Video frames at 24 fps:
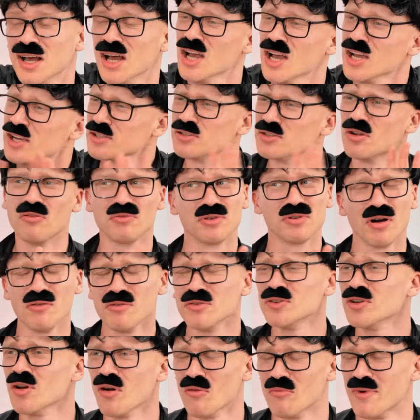
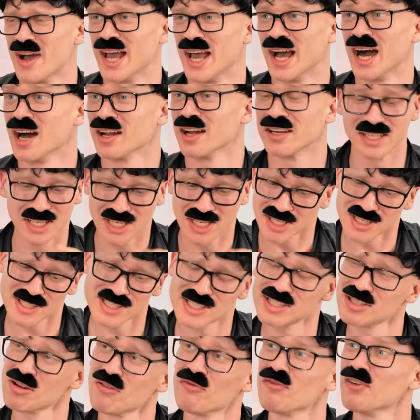Seriously, honey, you
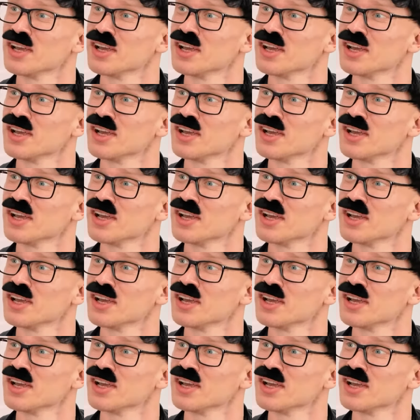can't eat